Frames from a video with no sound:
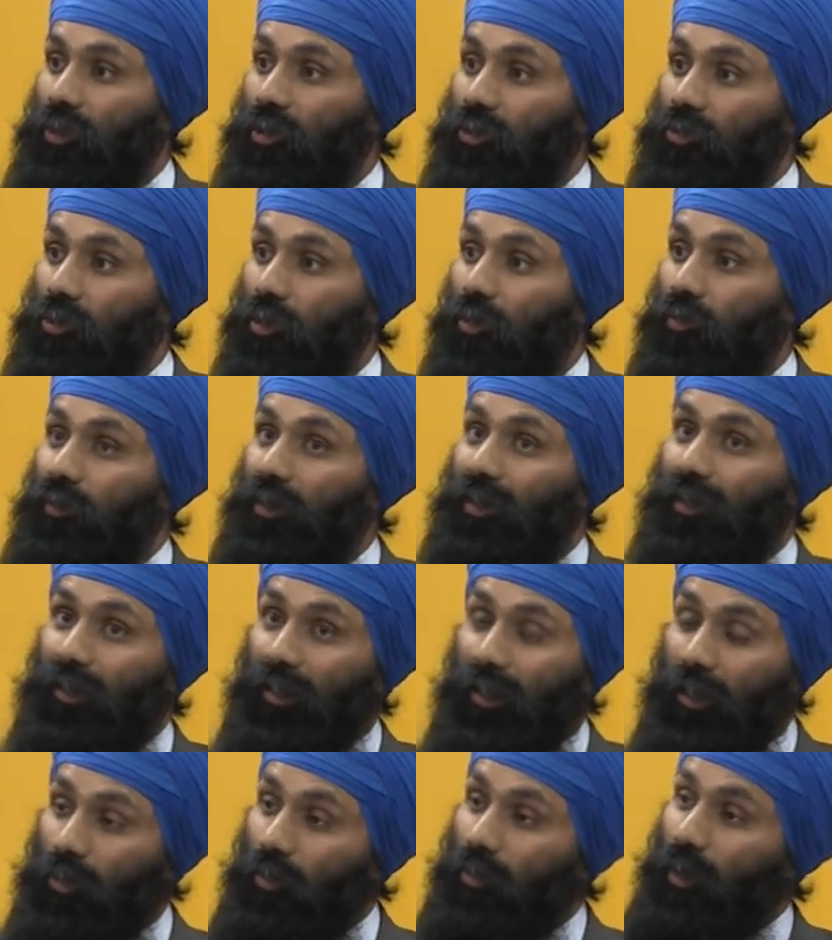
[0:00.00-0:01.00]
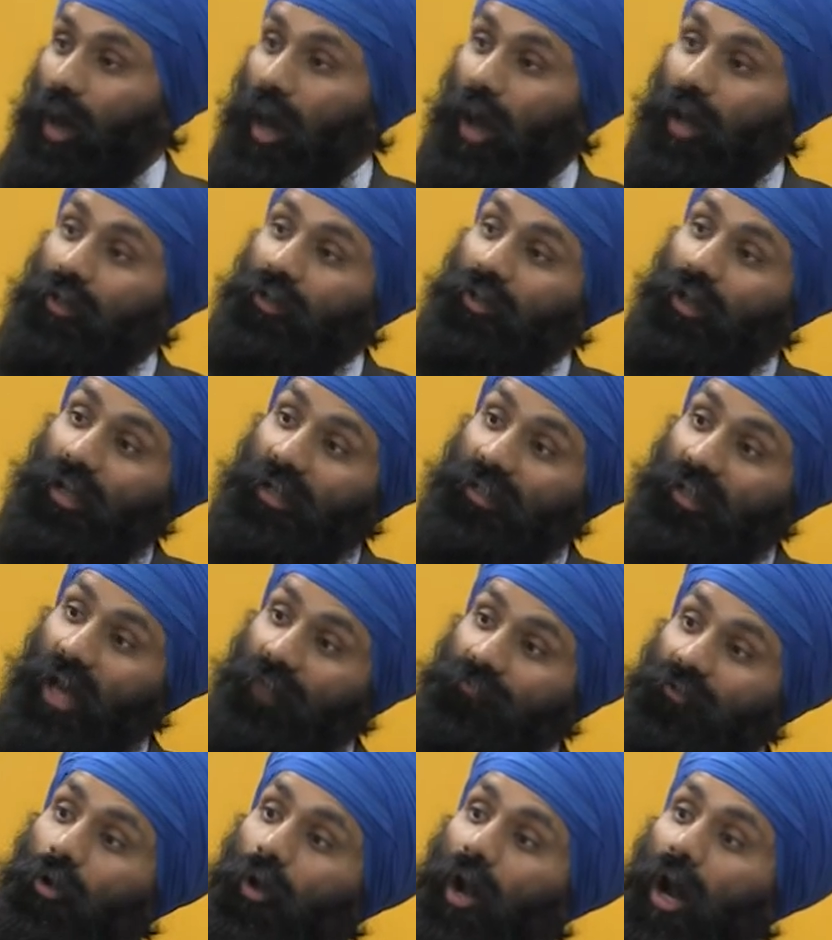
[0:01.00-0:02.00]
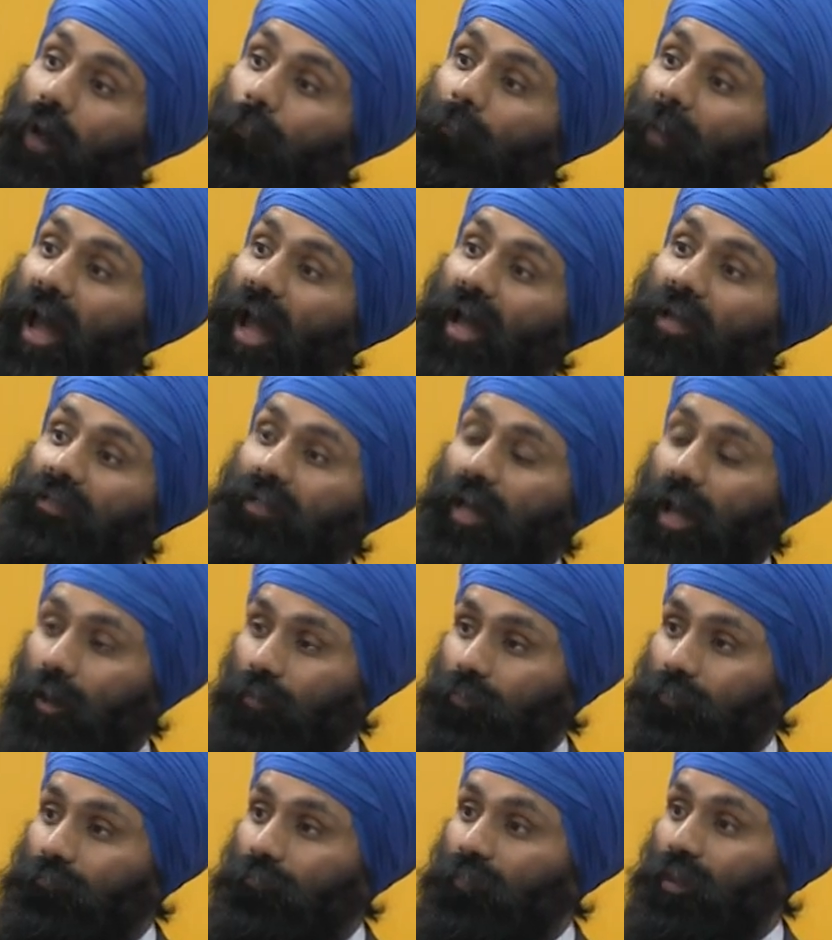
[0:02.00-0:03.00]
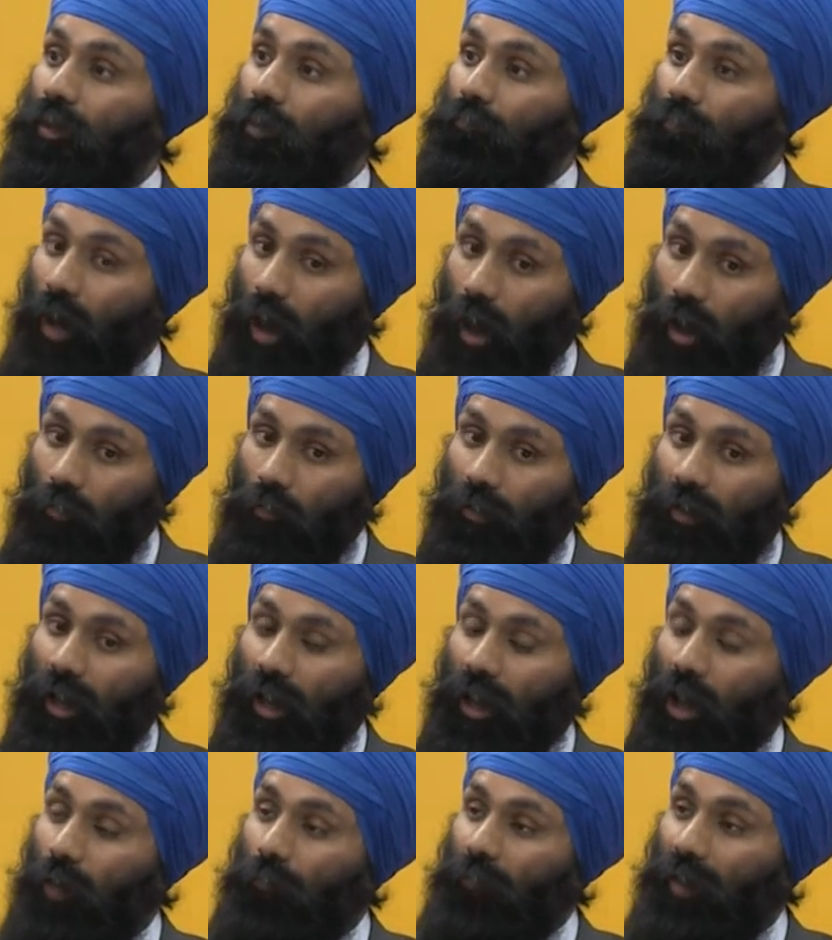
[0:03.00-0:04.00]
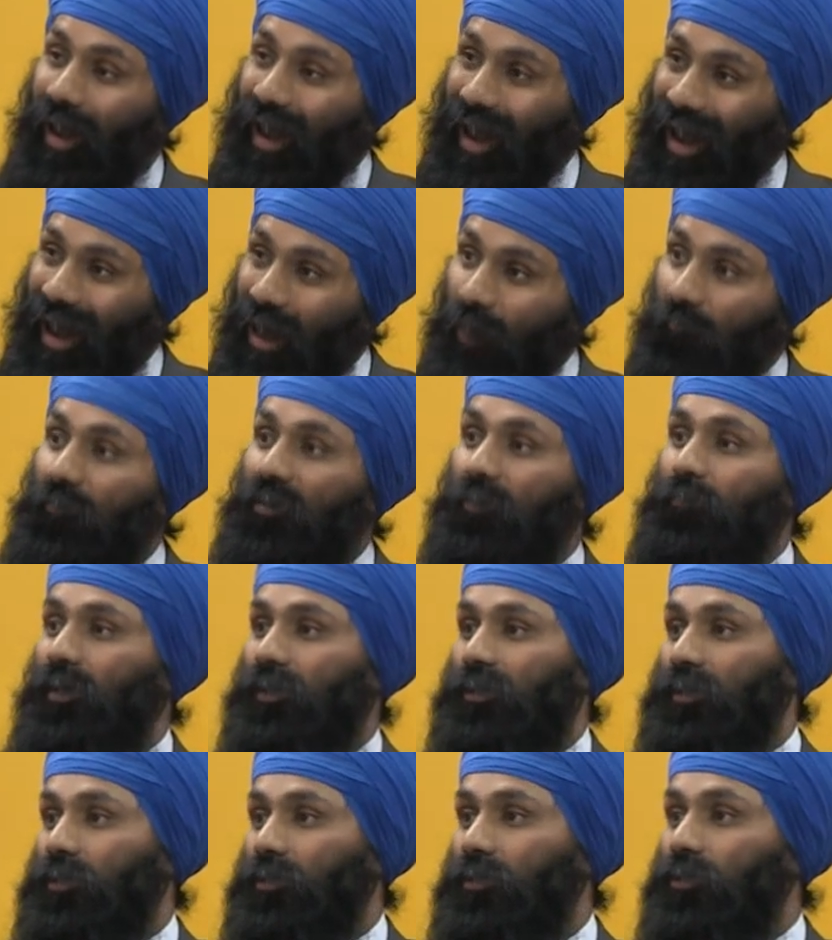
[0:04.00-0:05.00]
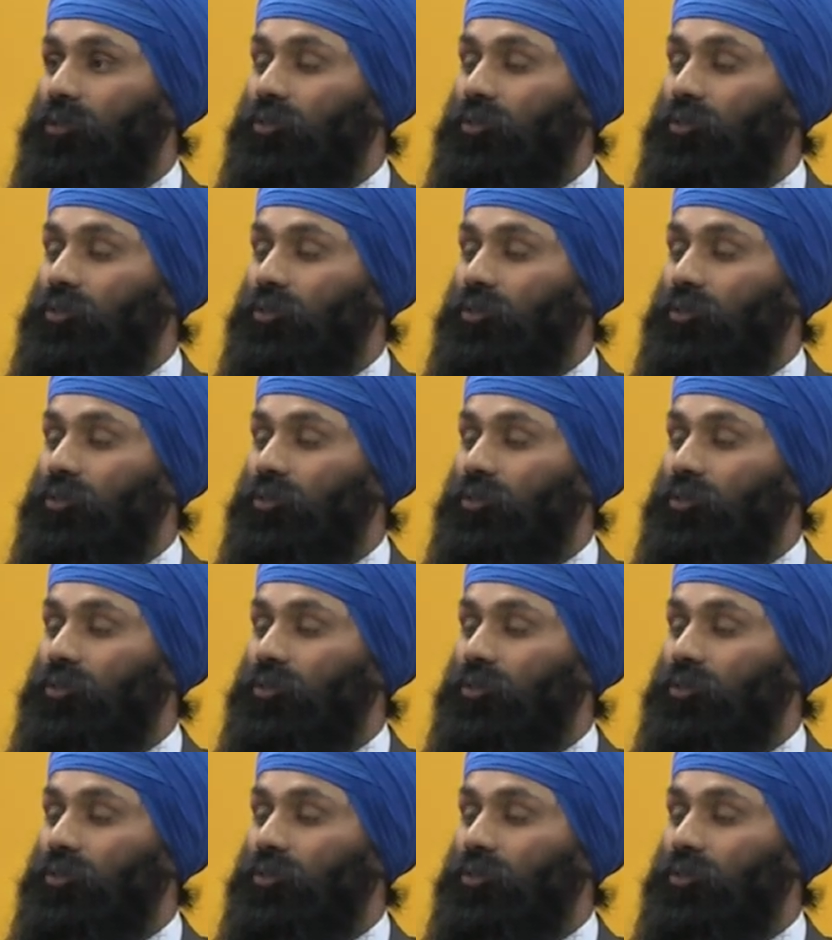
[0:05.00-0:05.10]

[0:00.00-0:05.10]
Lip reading: So, in life you go up and down, but I want to help everybody.